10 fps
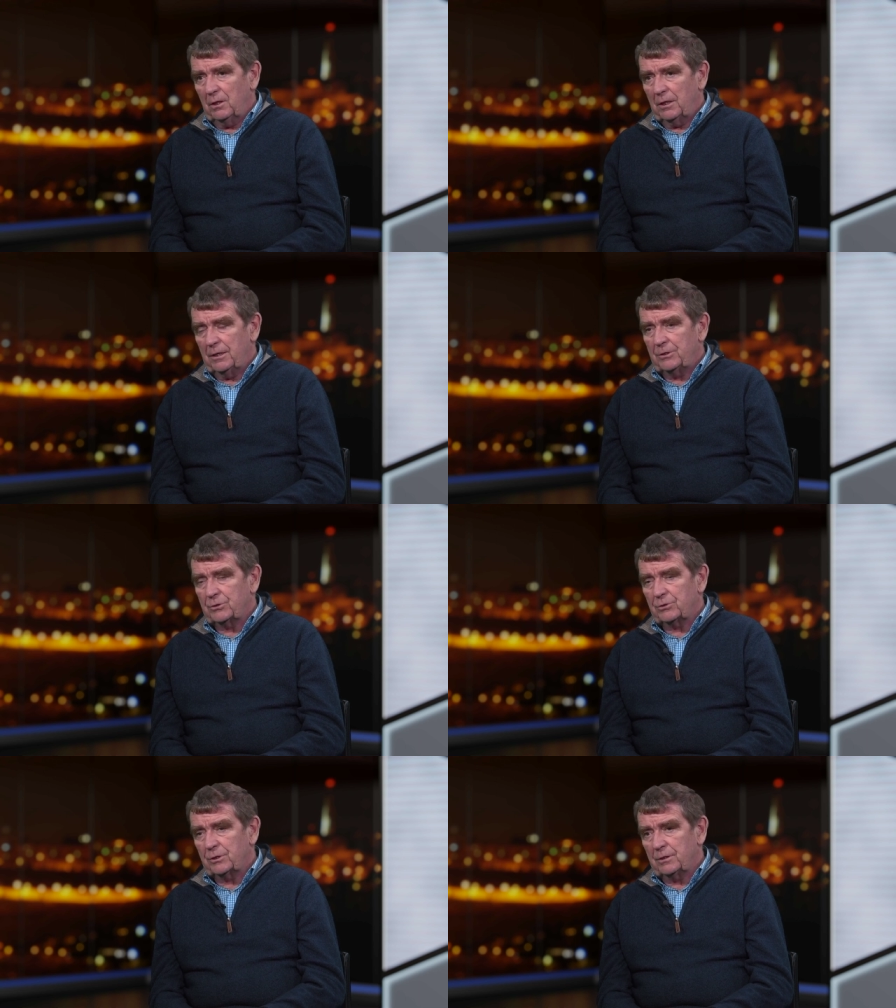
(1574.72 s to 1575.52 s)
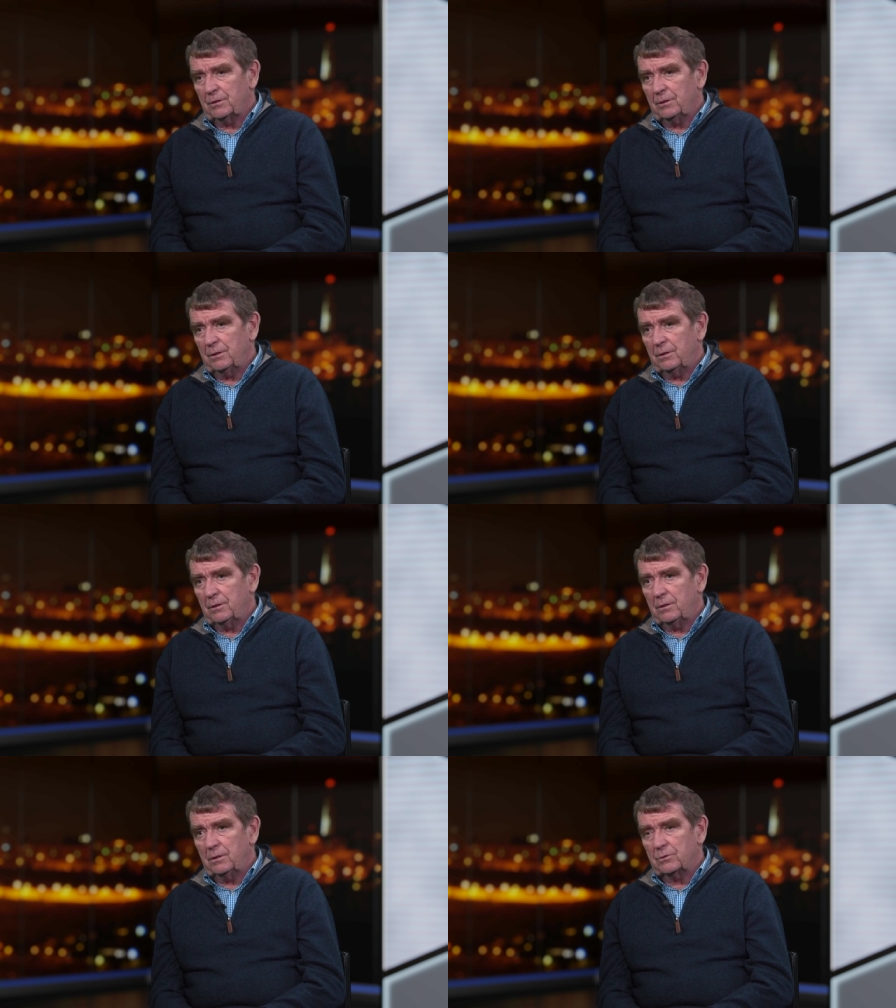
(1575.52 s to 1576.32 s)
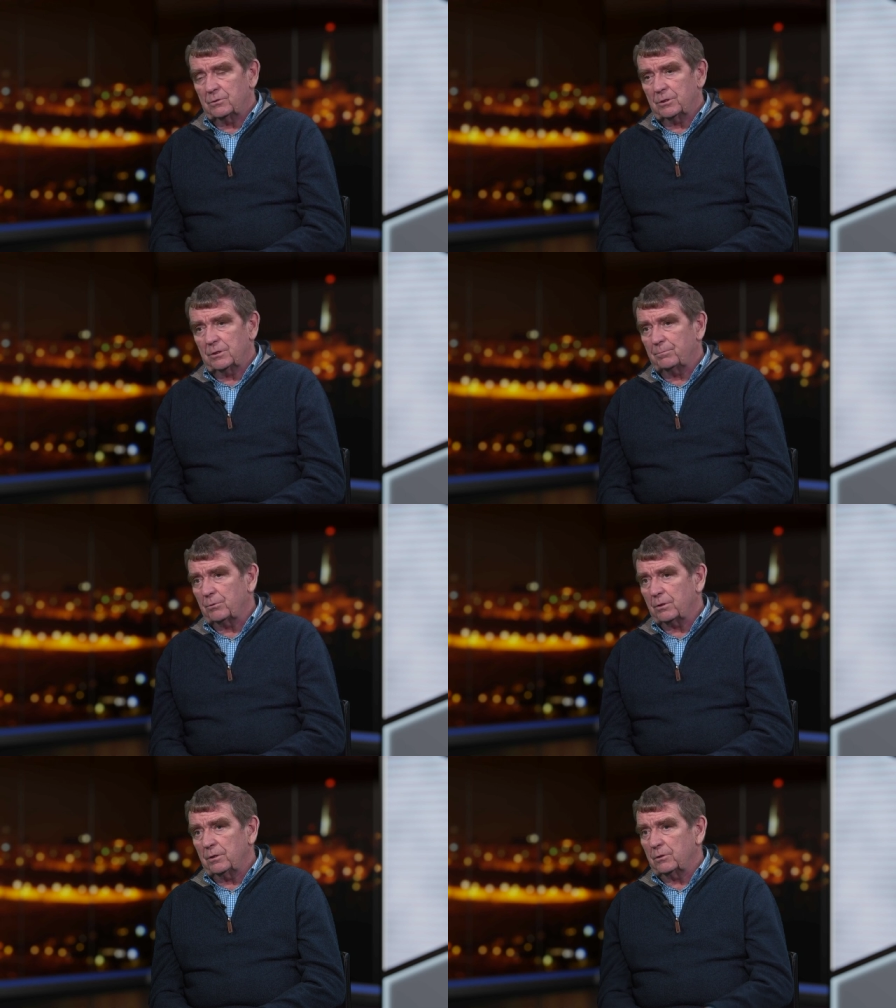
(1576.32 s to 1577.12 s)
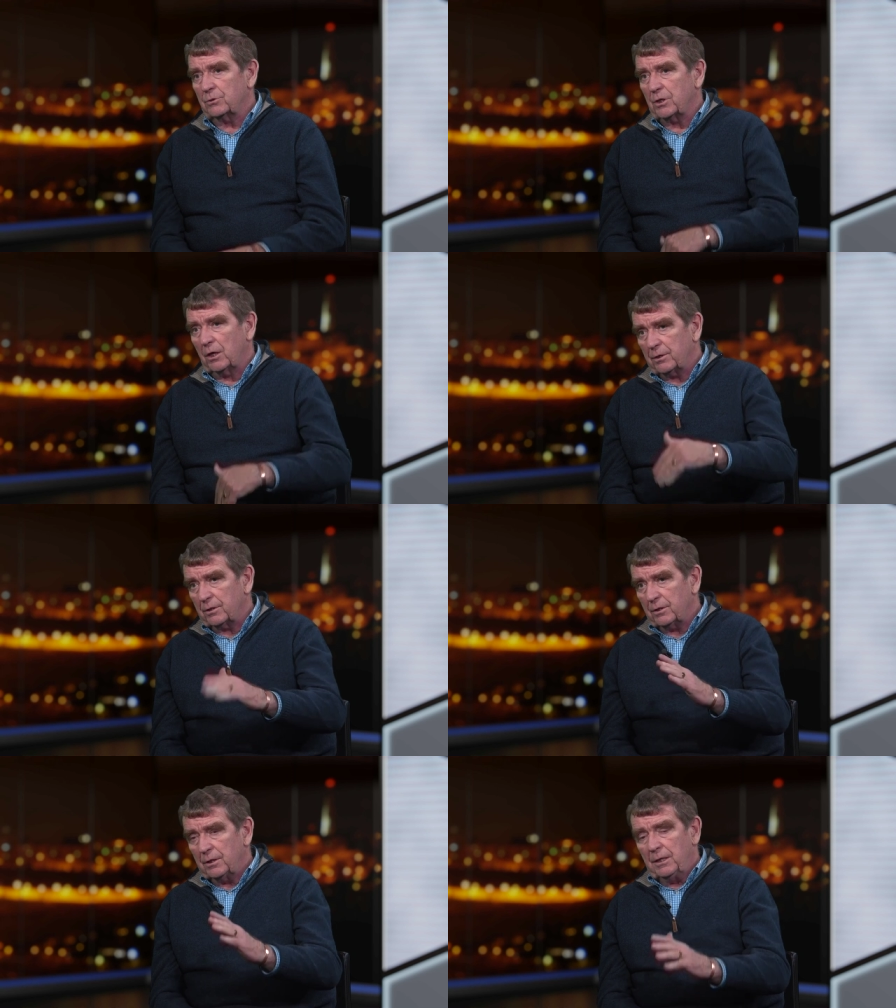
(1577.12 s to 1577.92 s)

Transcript: uh, is, uh, is uh, you know, started.